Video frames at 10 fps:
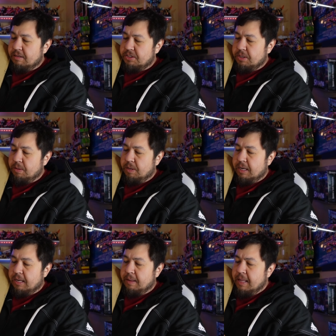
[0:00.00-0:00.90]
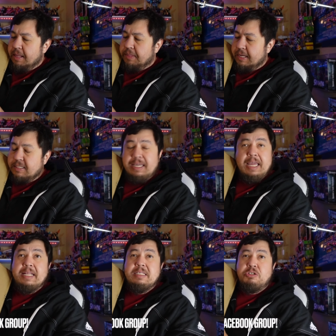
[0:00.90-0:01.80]
So uh, thanks
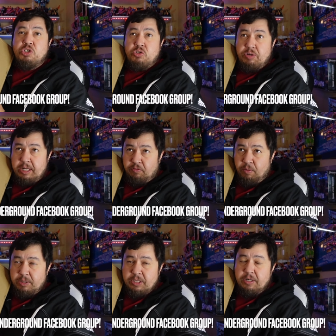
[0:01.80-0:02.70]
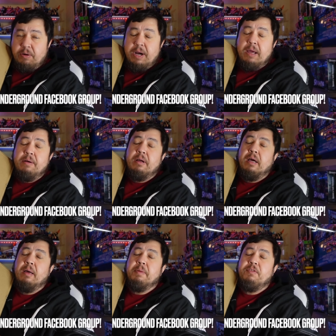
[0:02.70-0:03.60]
again, Transformers Underground.
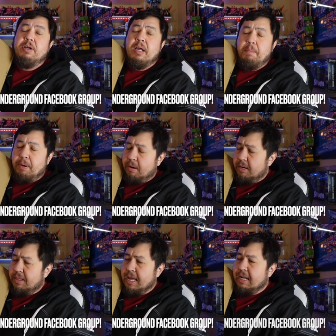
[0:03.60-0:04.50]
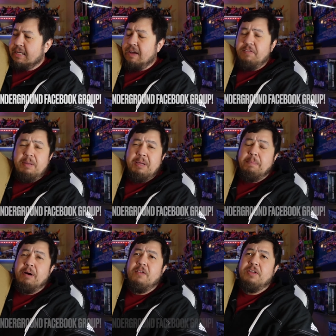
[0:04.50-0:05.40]
Um, if you're not a part of that, definitely be a
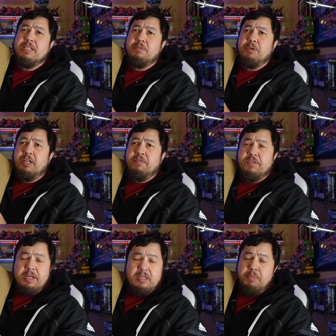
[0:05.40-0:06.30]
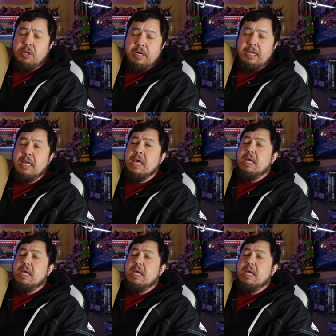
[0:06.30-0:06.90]
part of it. It's a really fun community.